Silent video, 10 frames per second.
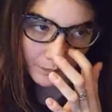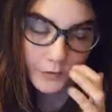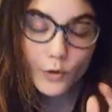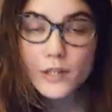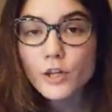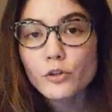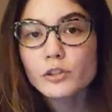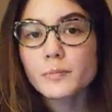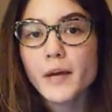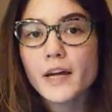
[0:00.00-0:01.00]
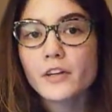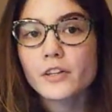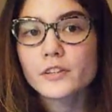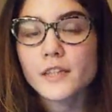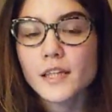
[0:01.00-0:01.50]
no, I don't use
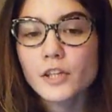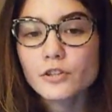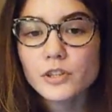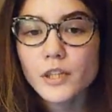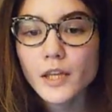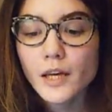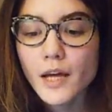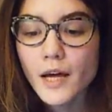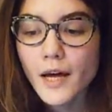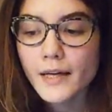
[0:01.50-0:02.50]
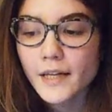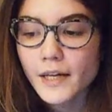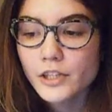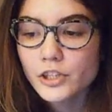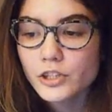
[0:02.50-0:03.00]
patterns, and usually I
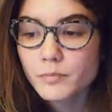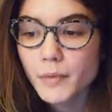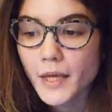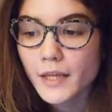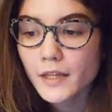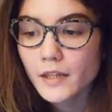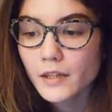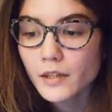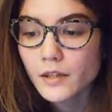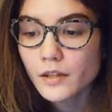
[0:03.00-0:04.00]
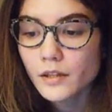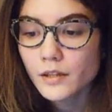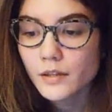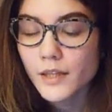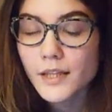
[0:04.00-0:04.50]
kind of just make,
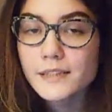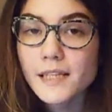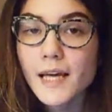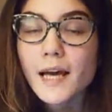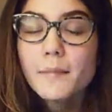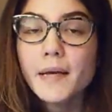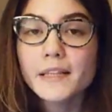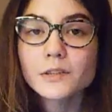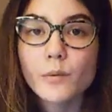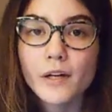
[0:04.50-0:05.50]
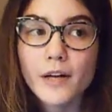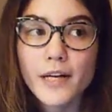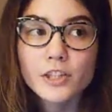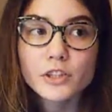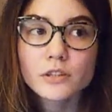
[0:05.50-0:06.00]
like, let's say I make a sweater.
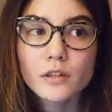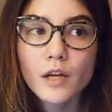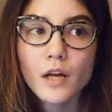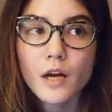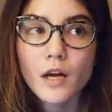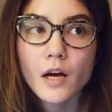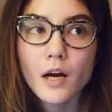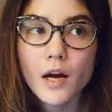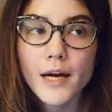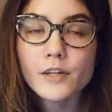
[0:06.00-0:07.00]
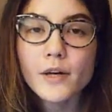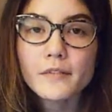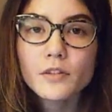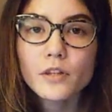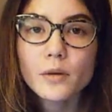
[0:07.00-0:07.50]
I don't have
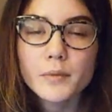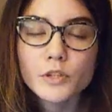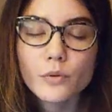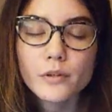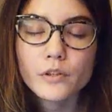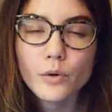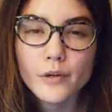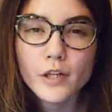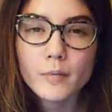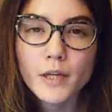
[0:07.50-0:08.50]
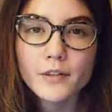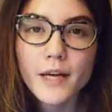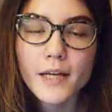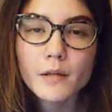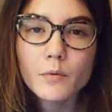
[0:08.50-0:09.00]
to look up a tutorial about
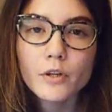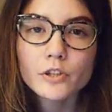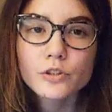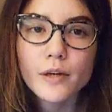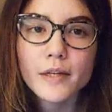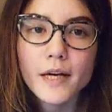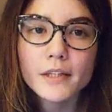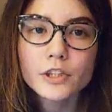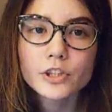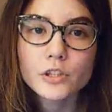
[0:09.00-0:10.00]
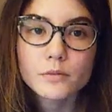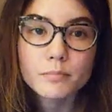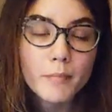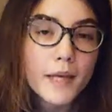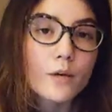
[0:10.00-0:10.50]
that anymore, so I kind of just
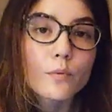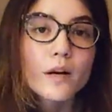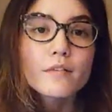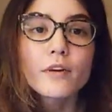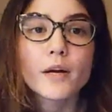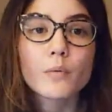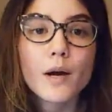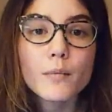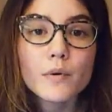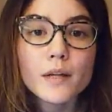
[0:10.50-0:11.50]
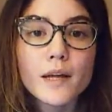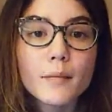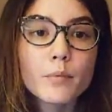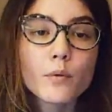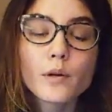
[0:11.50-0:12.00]
make whatever I want with
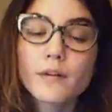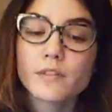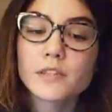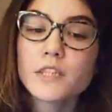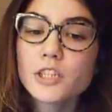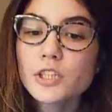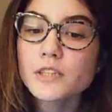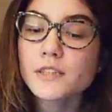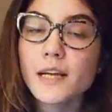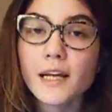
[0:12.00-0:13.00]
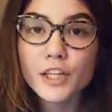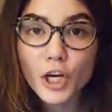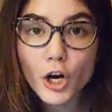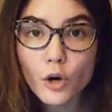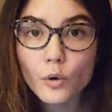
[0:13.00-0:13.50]
it, put whatever stitches that I
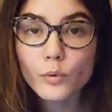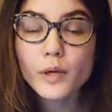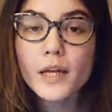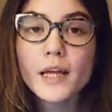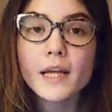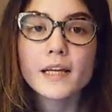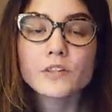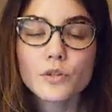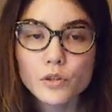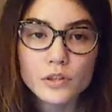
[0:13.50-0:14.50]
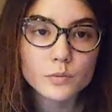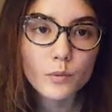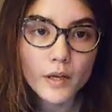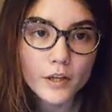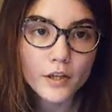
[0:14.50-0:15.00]
know into the
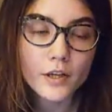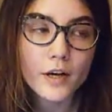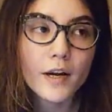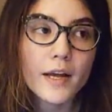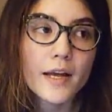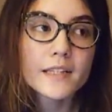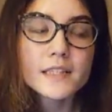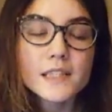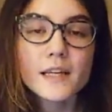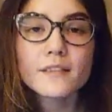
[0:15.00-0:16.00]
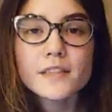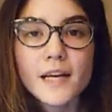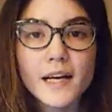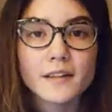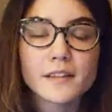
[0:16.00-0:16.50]
sweater. And sleeves,
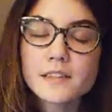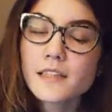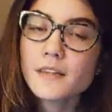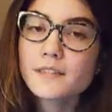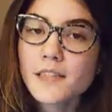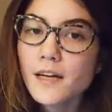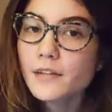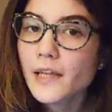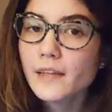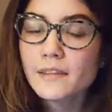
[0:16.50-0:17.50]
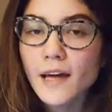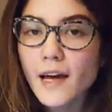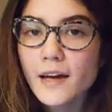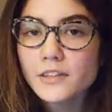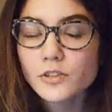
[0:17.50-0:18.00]
I got the sleeves down like
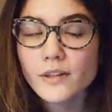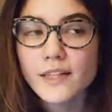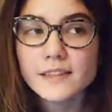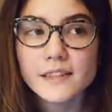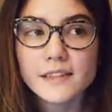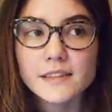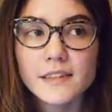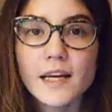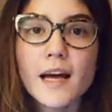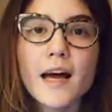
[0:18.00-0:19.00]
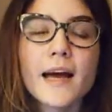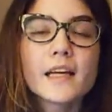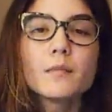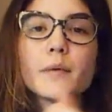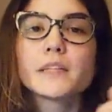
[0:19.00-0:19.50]
that, so that's easy. I
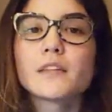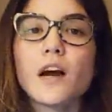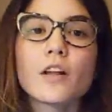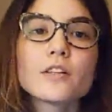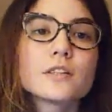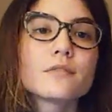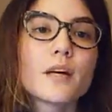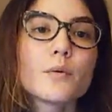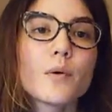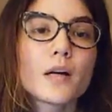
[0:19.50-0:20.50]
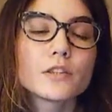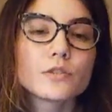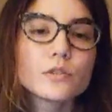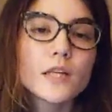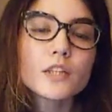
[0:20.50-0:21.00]
can mix colors if I want, so
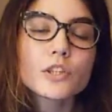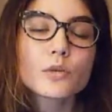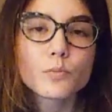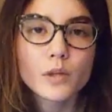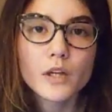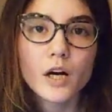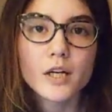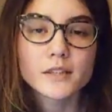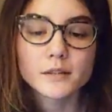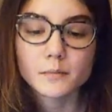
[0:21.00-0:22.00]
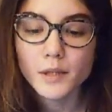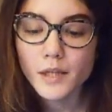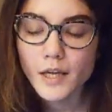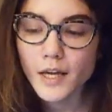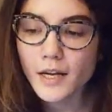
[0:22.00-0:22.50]
it's actually really awesome.
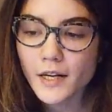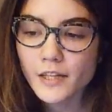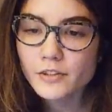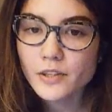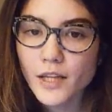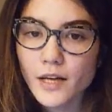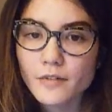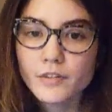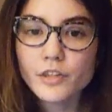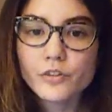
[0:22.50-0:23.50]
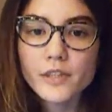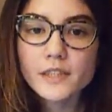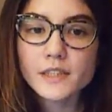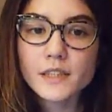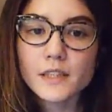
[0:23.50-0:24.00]
And I use a lot of
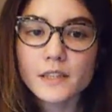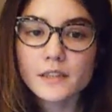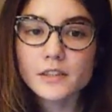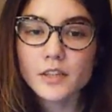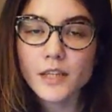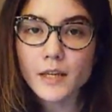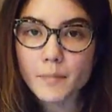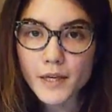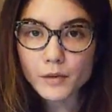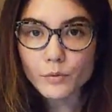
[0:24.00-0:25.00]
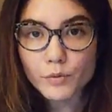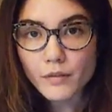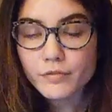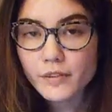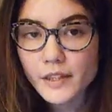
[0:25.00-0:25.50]
increases to like make it
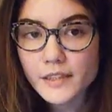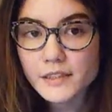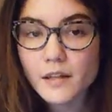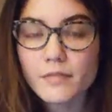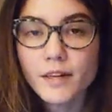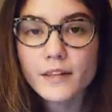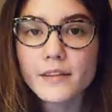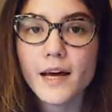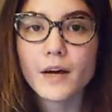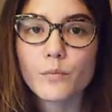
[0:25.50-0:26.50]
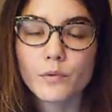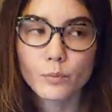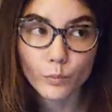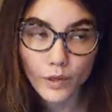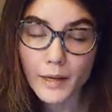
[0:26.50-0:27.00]
roughly and stuff like that with
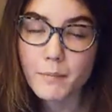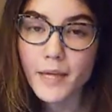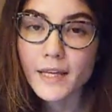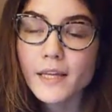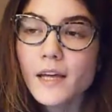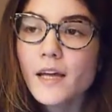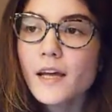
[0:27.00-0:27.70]
what I make.